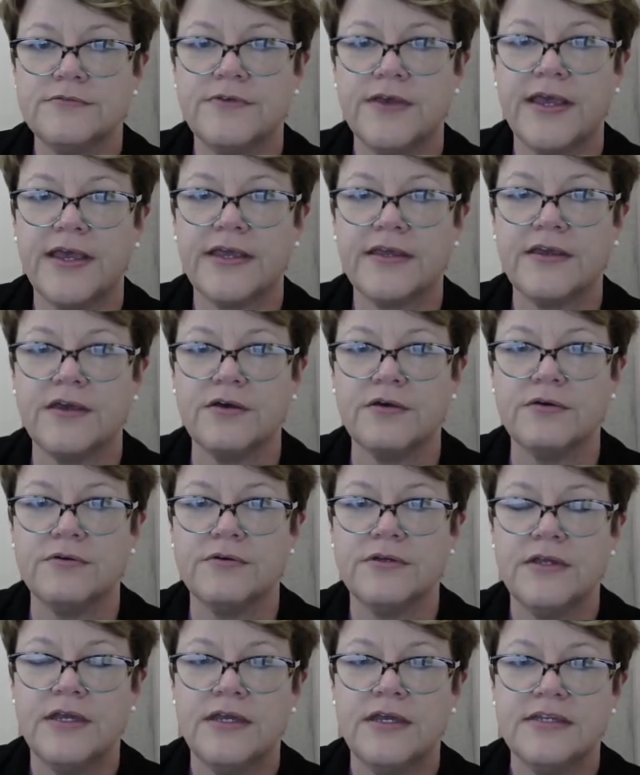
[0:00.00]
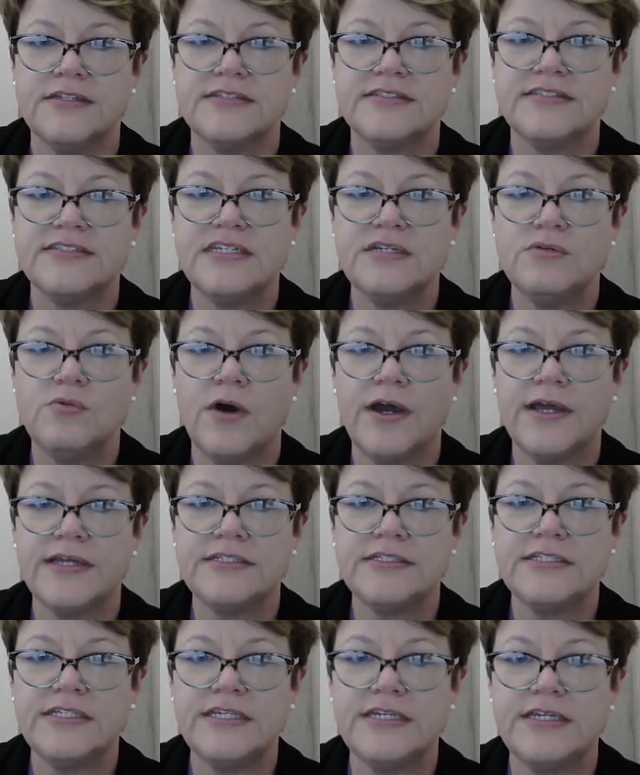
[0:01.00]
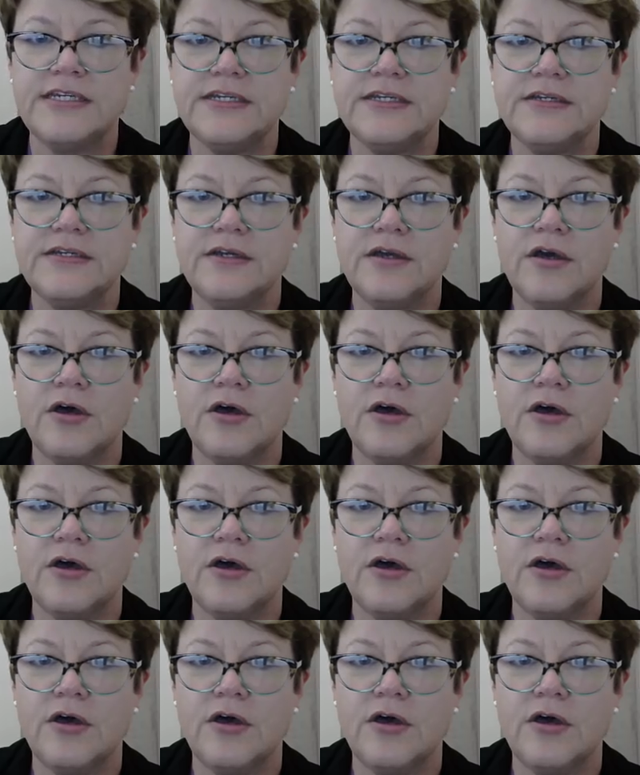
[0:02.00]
phago, CYTOSIS.